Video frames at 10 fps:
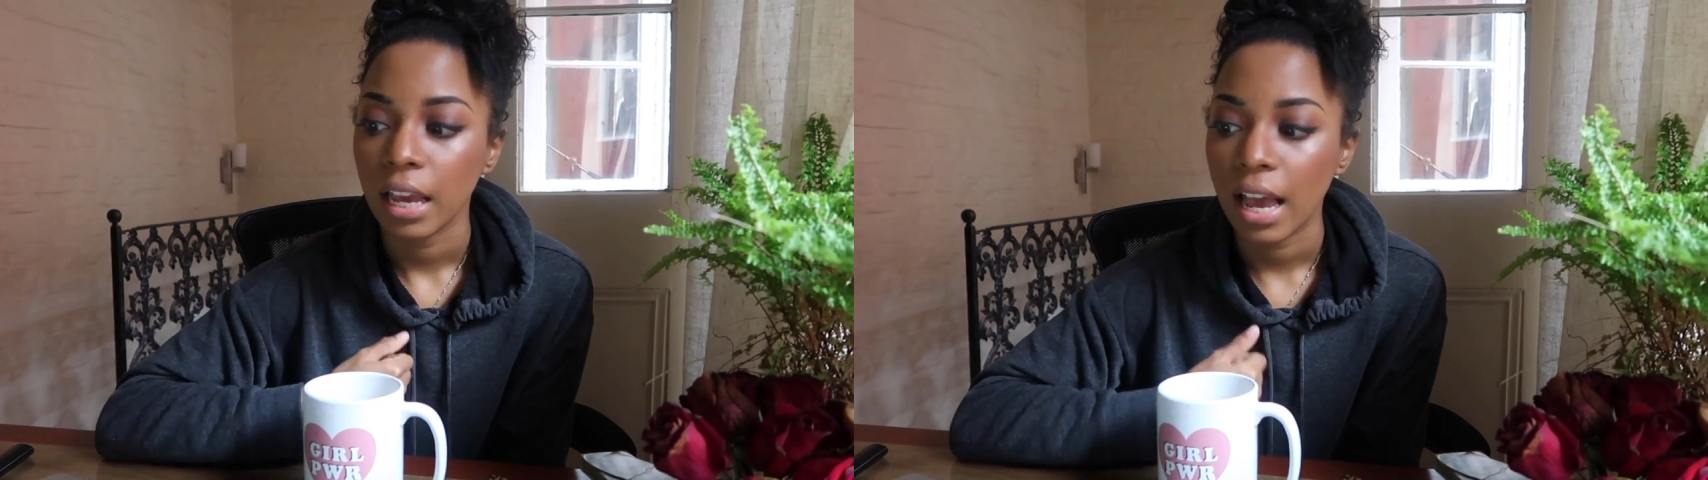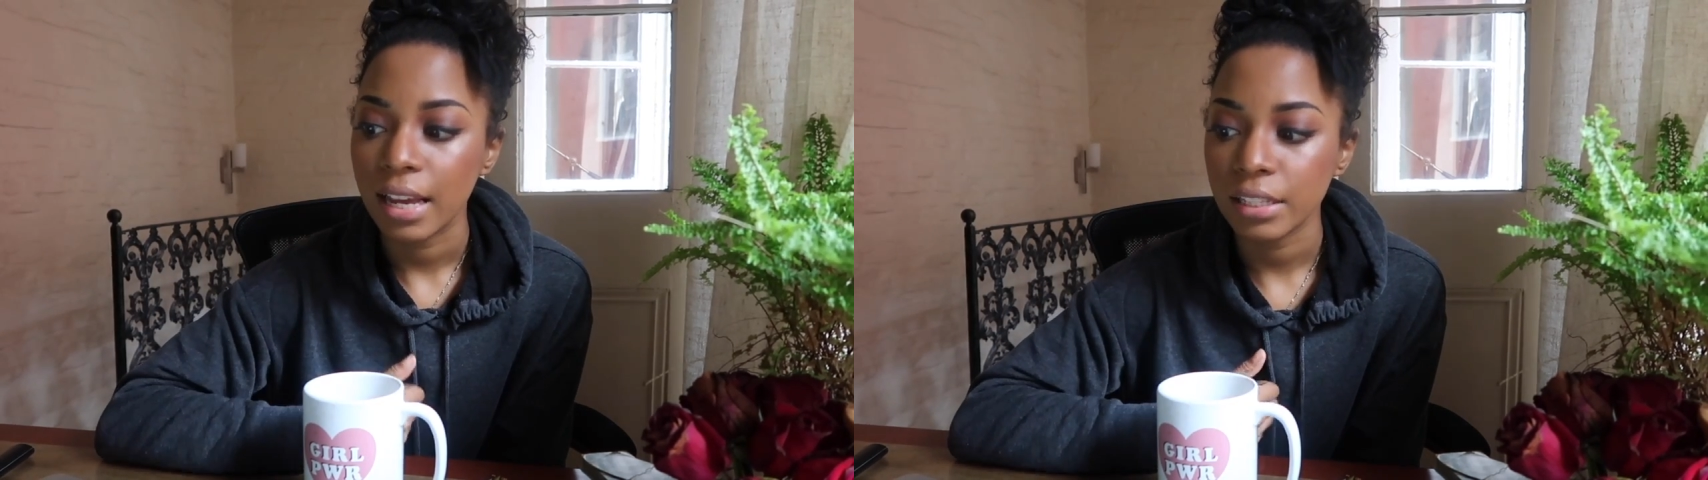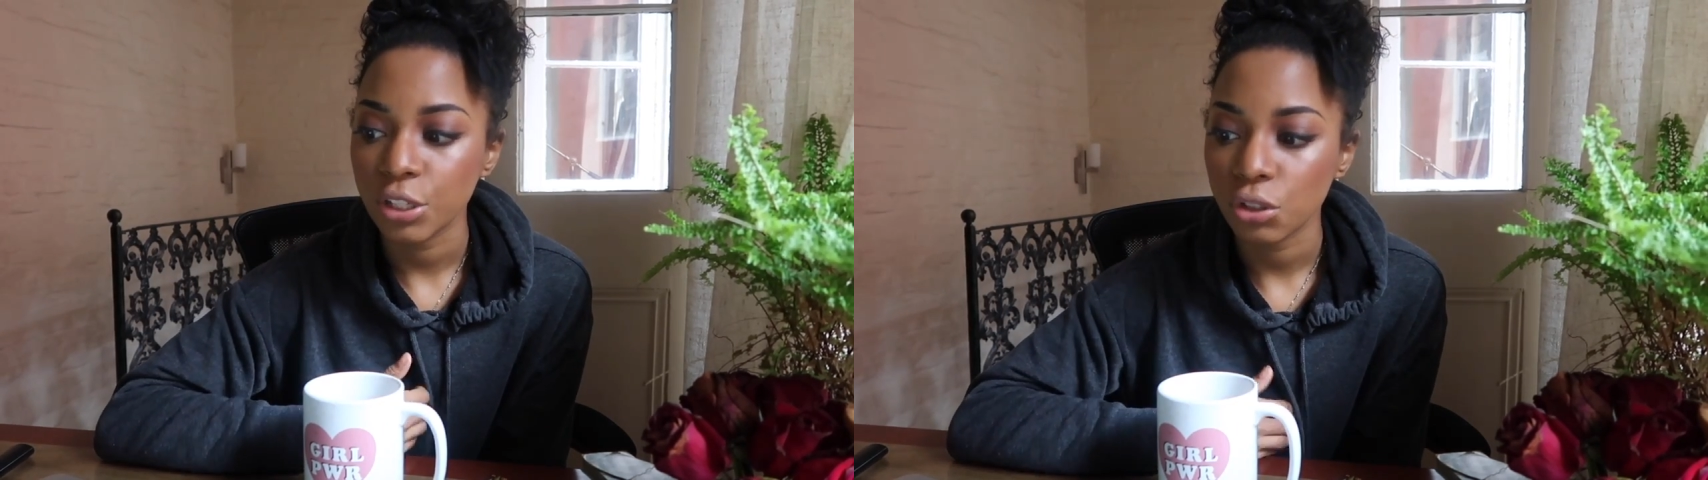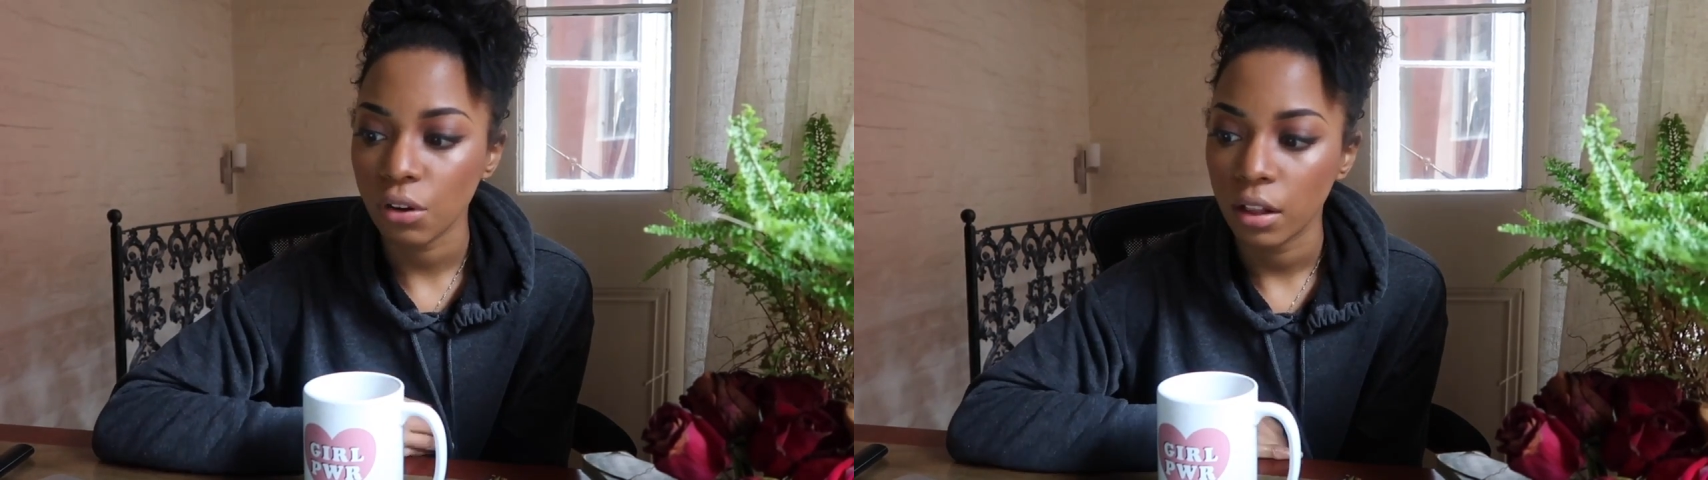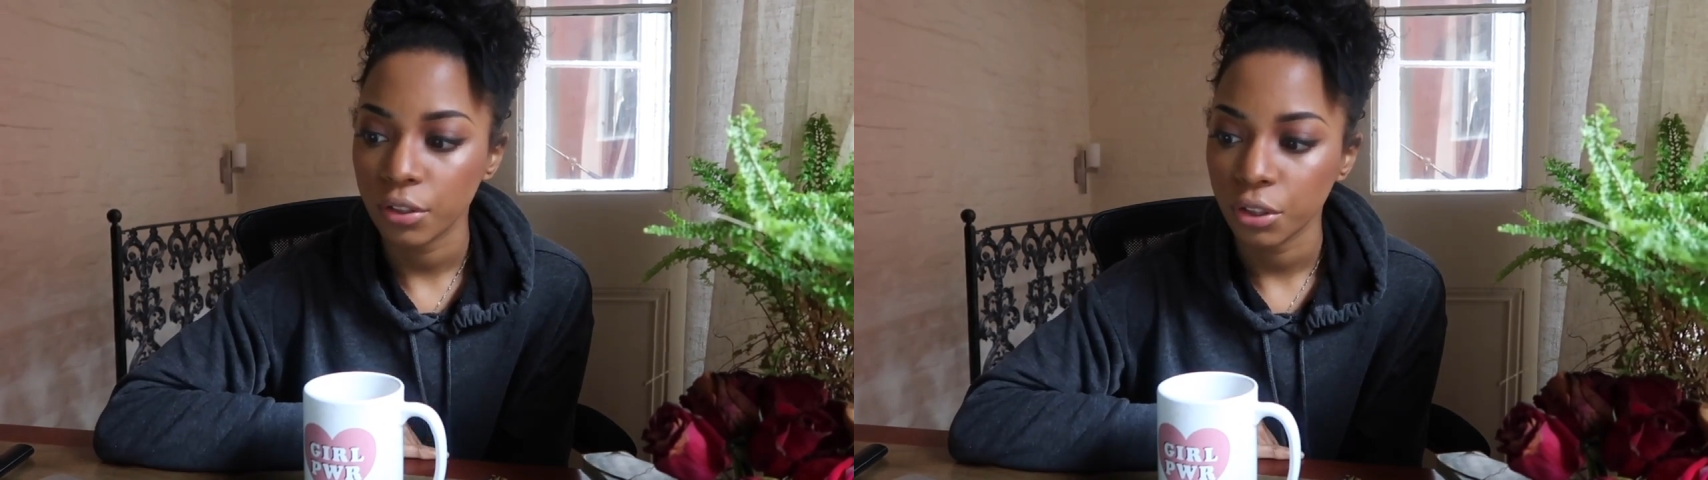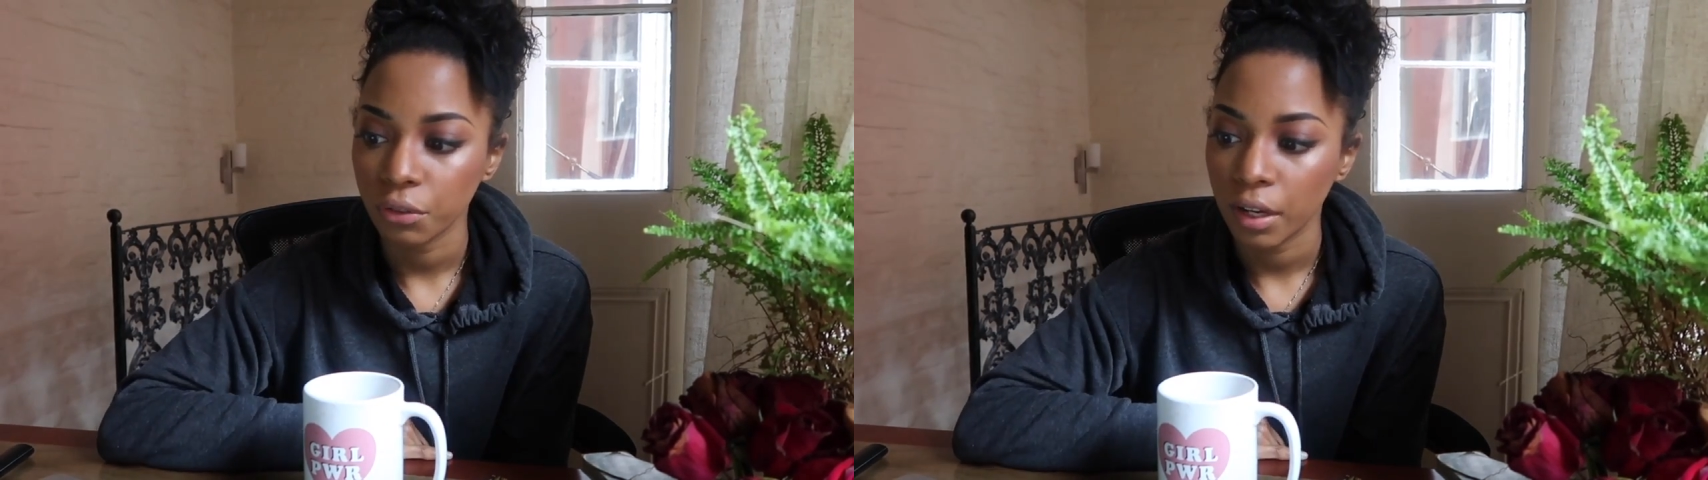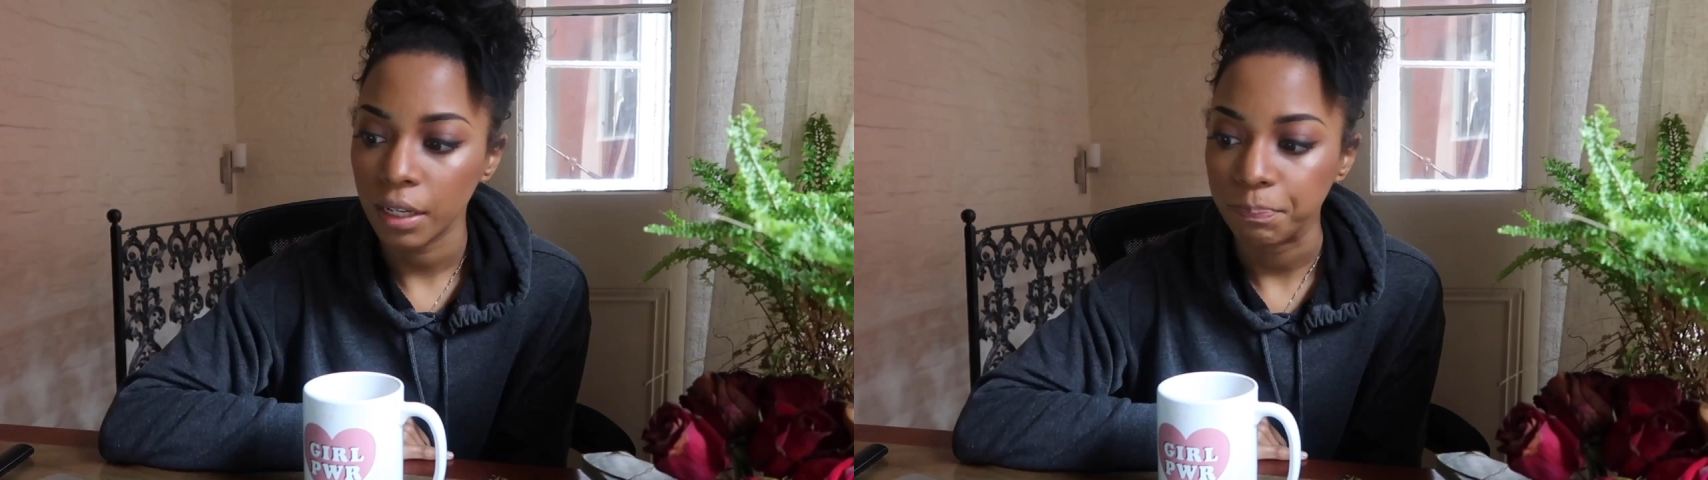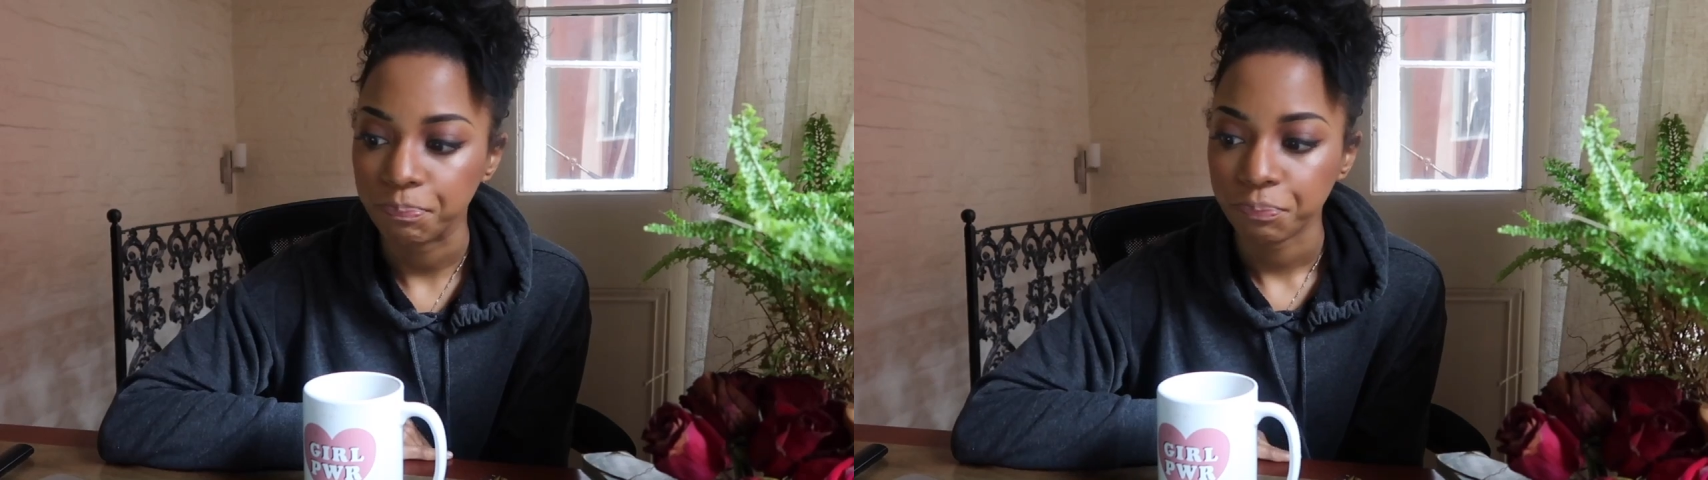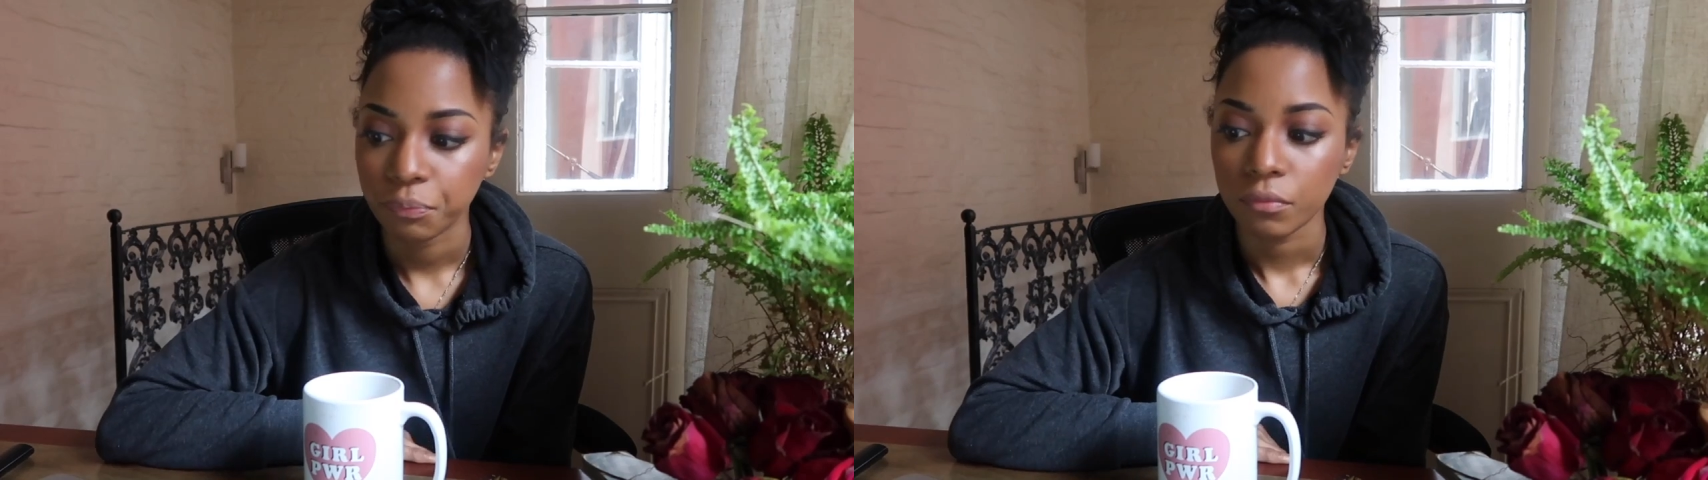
as an astrologer, right?